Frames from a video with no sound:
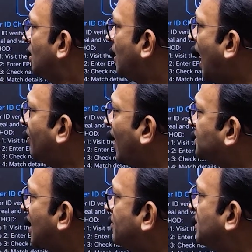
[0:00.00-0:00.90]
And that
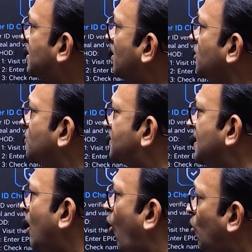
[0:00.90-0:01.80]
can be done using
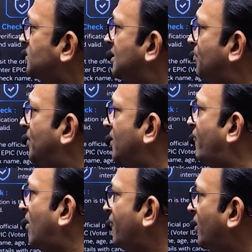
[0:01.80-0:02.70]
OTP
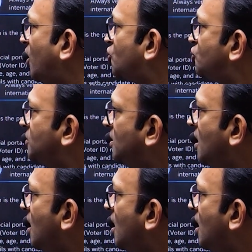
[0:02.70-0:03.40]
verification